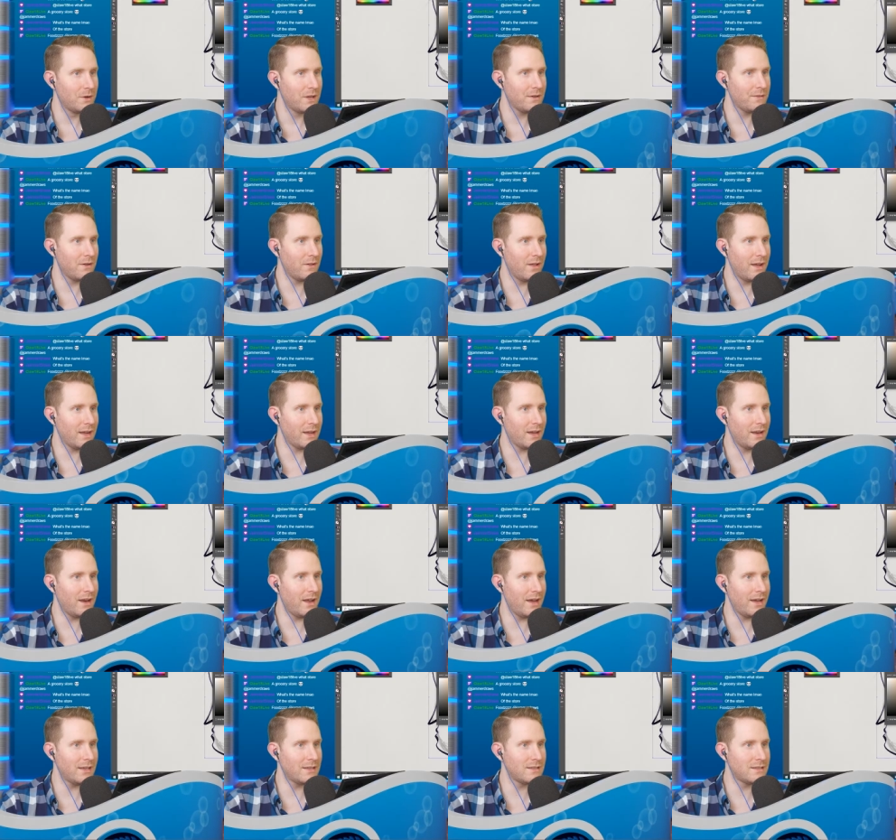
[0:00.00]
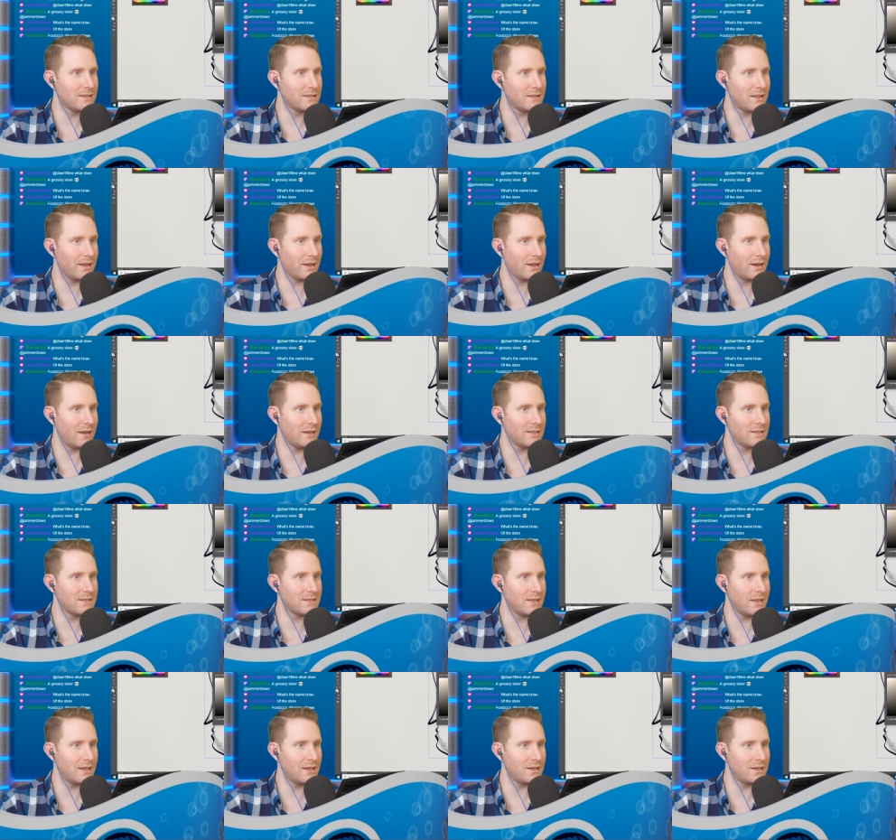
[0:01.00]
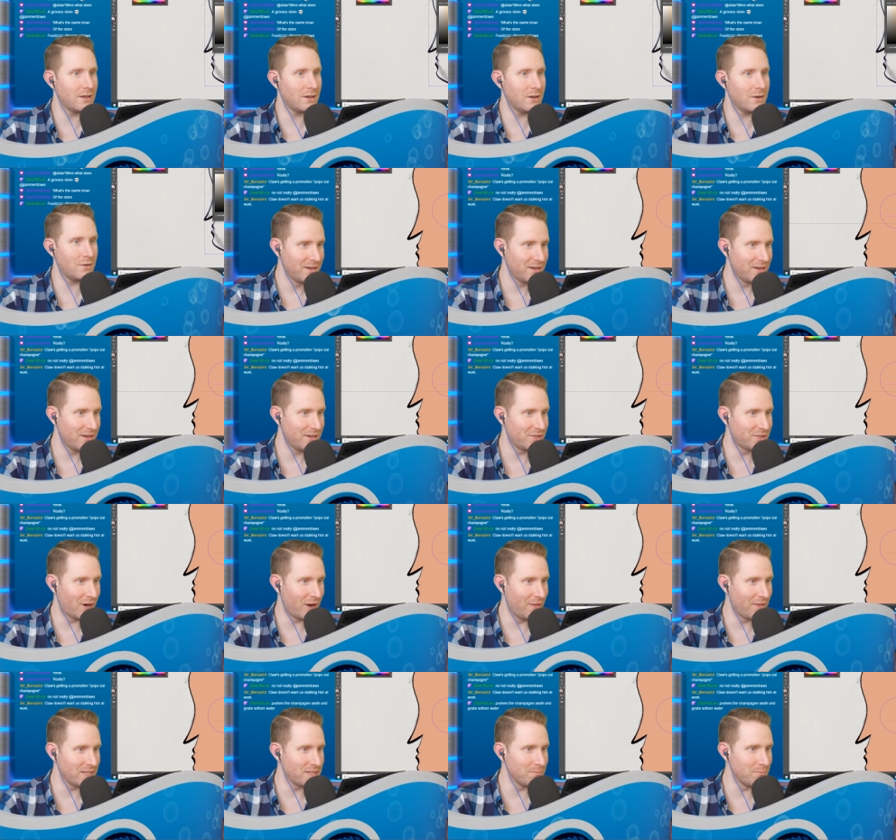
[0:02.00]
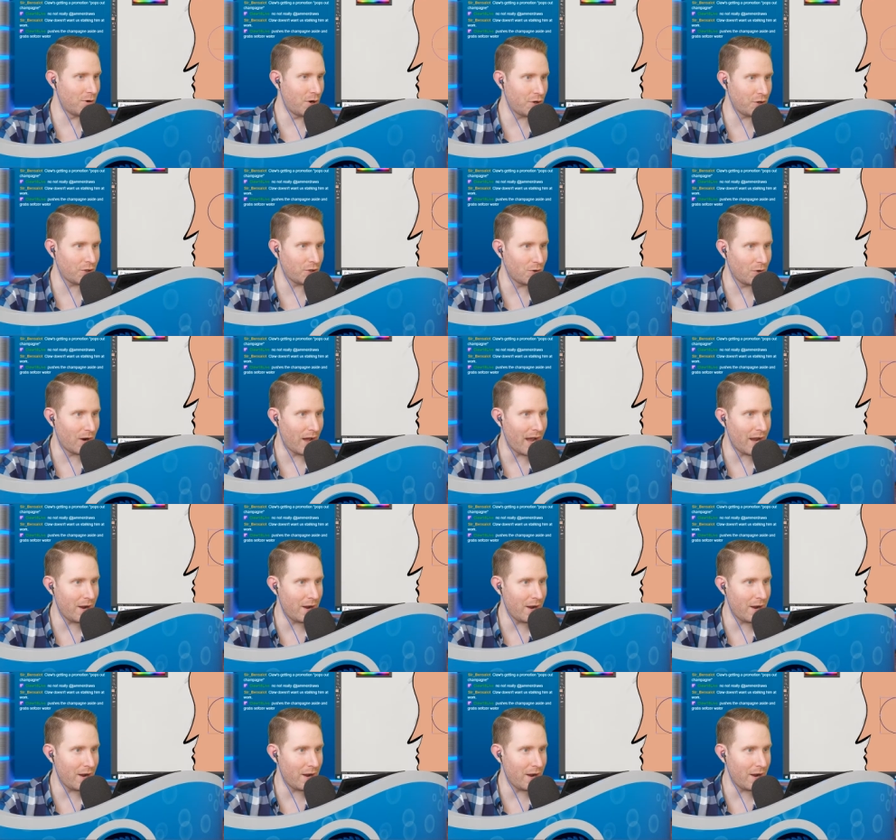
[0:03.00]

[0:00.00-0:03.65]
it like a nice skin tone. And then draw this monocle out,